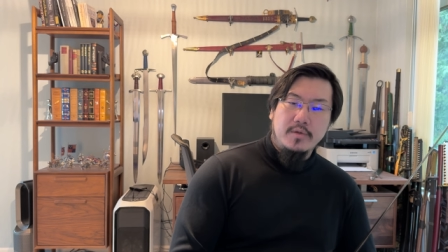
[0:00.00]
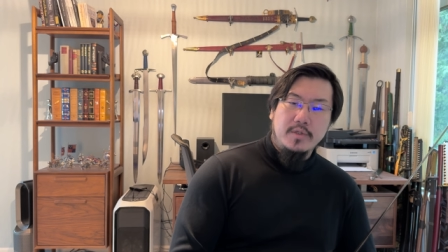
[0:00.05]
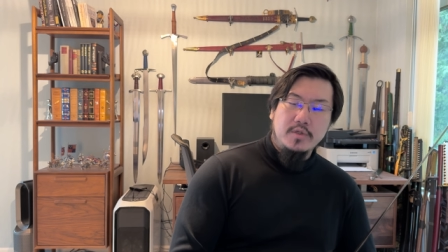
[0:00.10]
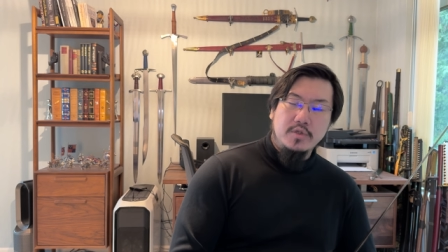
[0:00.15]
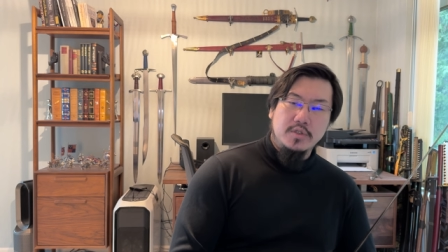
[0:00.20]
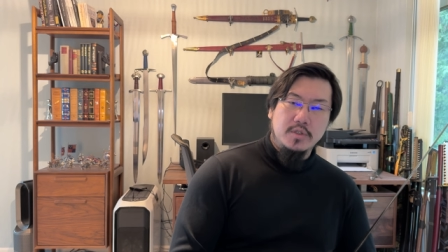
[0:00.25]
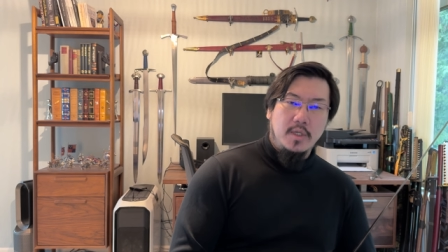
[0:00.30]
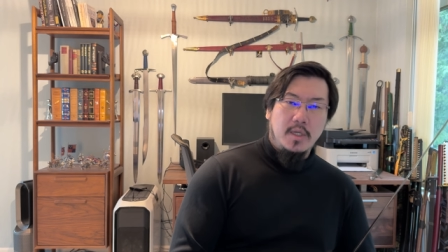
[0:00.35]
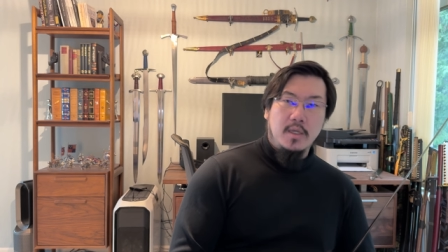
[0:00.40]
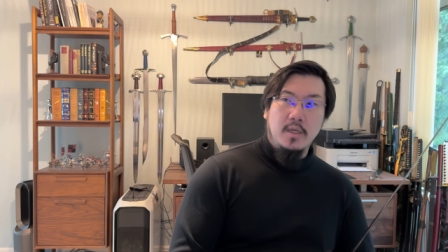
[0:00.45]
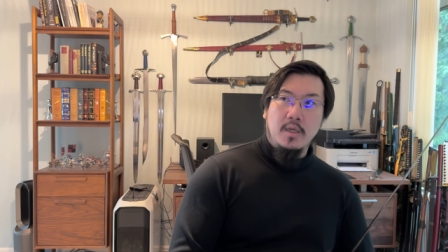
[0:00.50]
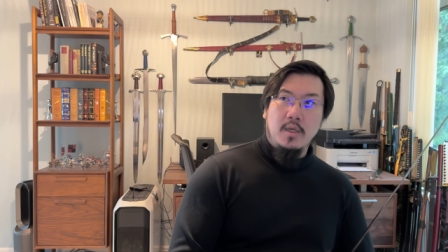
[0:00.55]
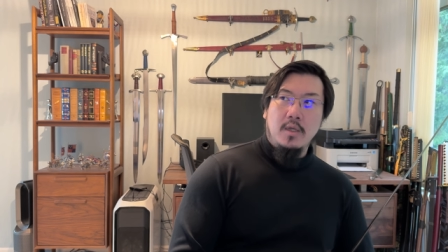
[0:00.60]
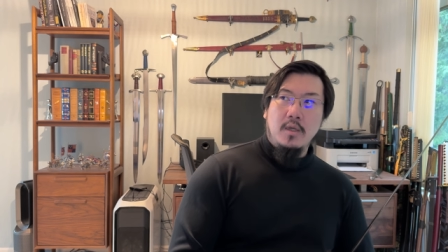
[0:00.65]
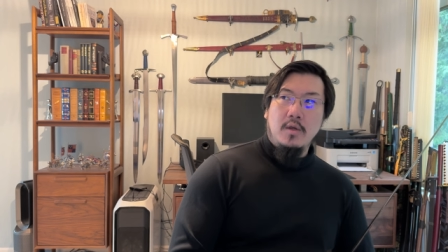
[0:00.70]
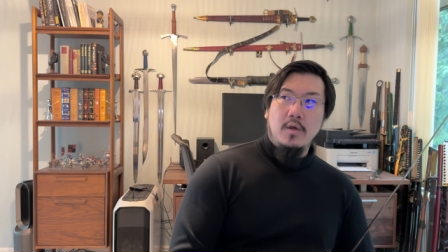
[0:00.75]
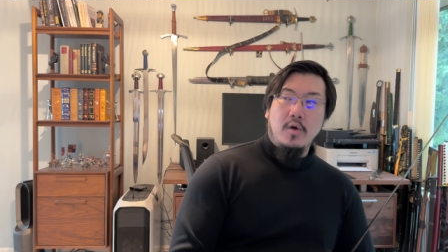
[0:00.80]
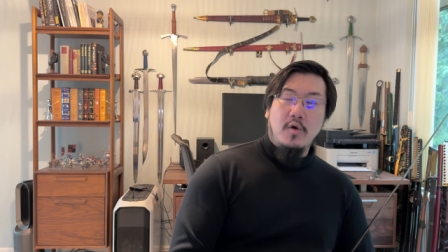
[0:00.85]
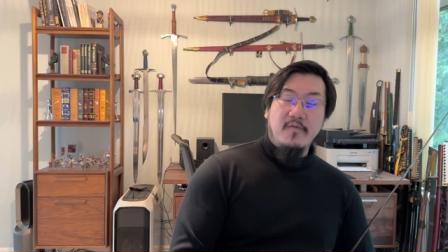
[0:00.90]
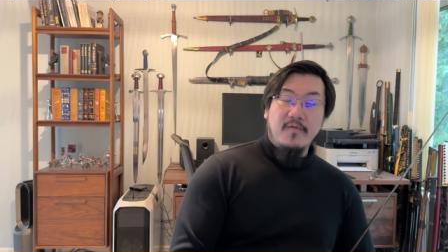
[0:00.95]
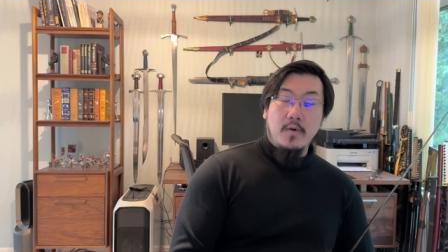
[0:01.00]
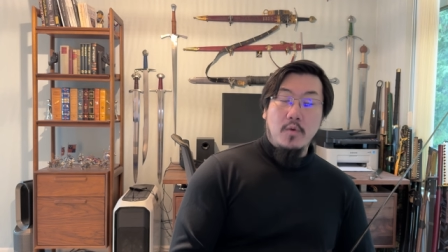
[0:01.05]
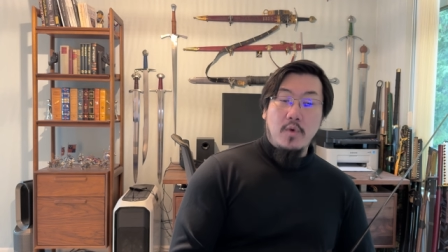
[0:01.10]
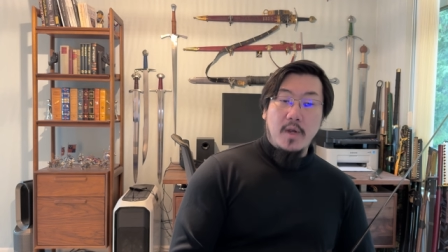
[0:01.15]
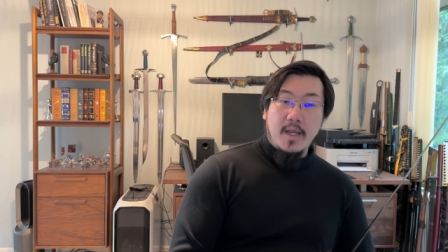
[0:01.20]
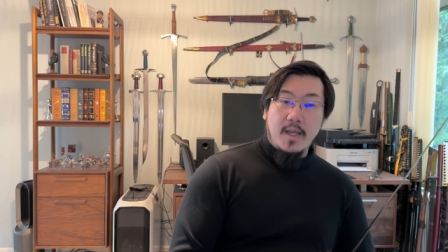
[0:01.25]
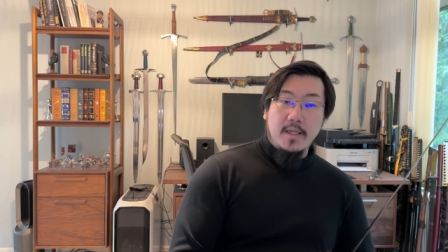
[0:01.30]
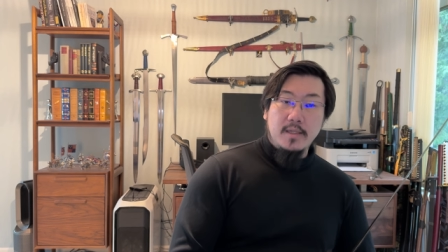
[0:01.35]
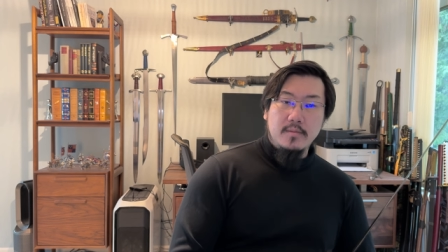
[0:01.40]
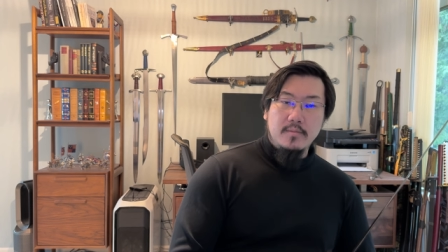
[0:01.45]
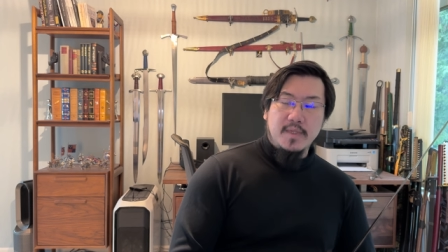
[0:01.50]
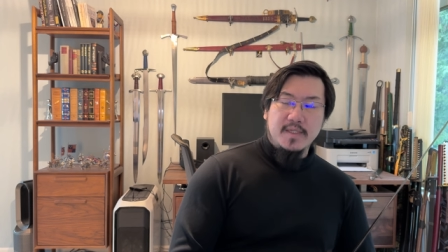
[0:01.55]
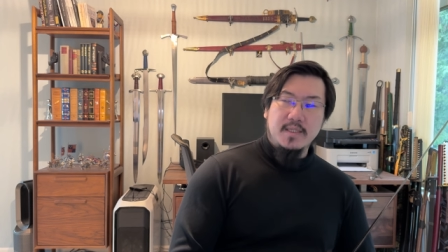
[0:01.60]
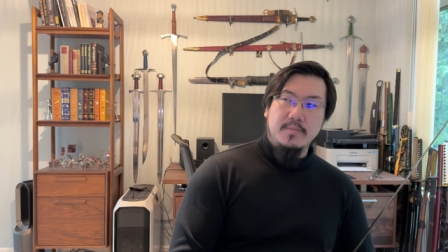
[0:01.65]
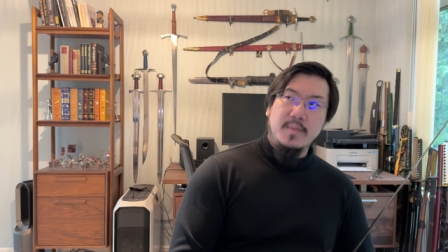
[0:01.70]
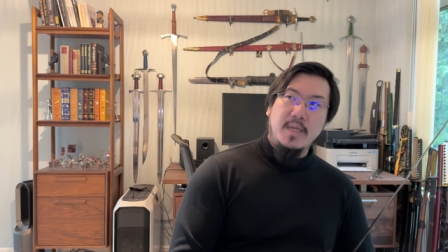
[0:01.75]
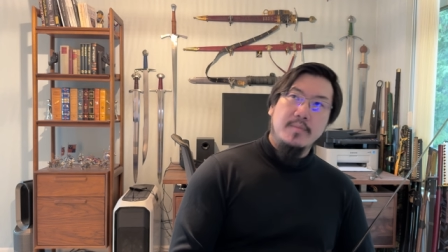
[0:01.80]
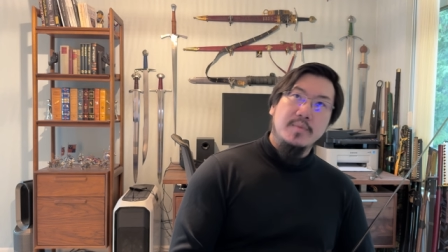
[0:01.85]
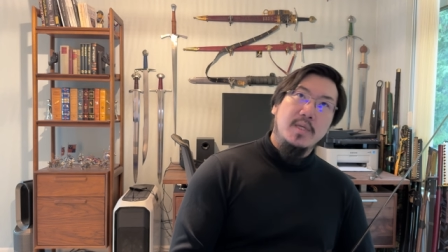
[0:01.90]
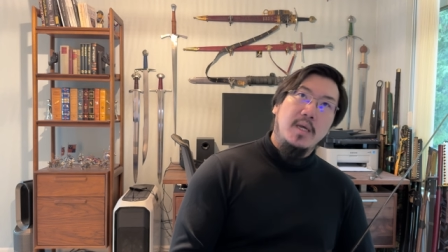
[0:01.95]
Usually overweight, but
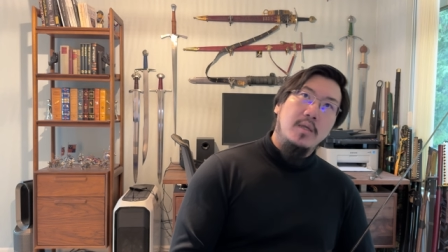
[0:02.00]
sometimes